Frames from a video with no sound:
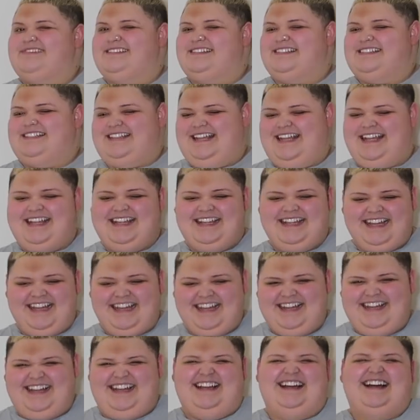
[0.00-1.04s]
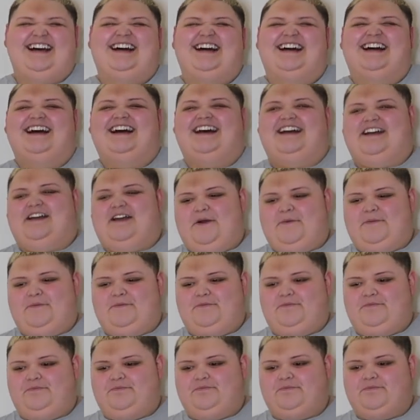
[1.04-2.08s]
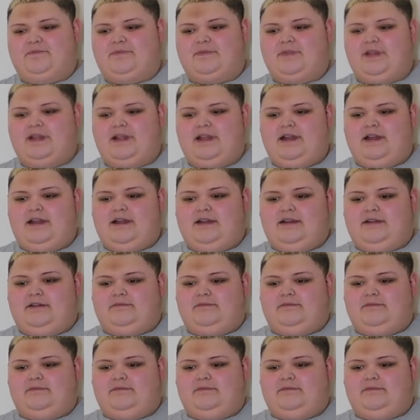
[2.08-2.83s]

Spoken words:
This person isn't speaking.